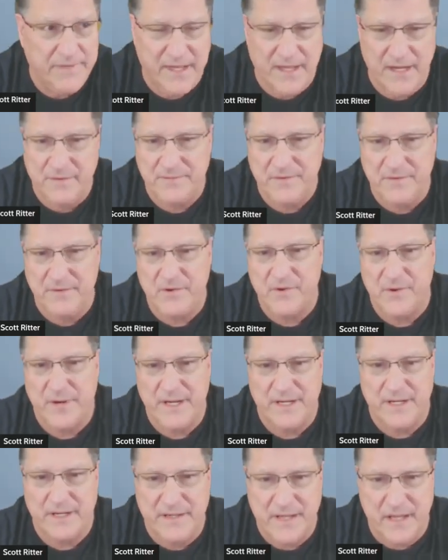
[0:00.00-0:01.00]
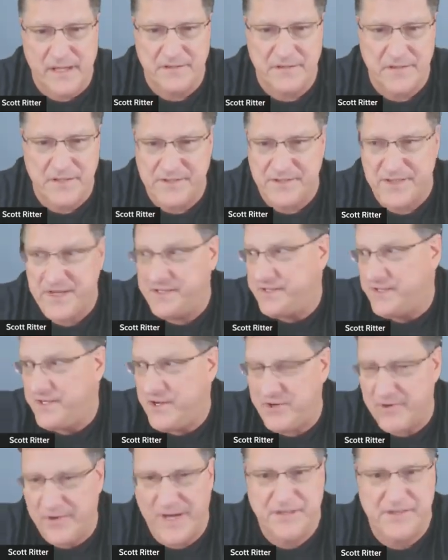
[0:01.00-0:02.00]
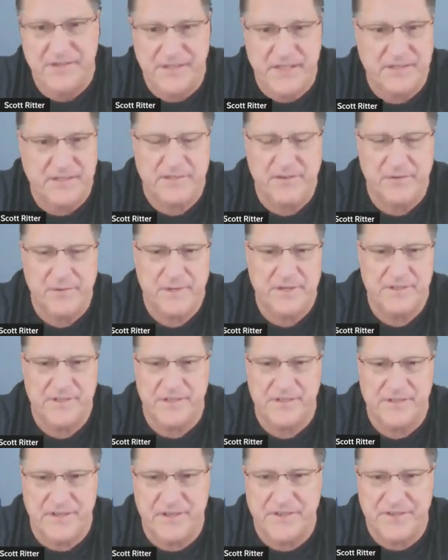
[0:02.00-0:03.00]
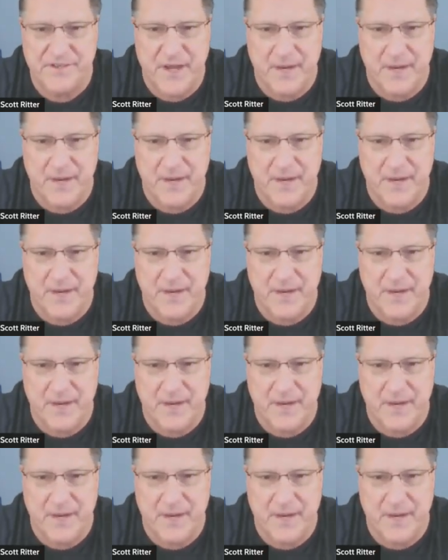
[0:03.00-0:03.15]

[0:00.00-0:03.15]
the head of Ukrainian intelligence, says that Ukraine ceases to exist this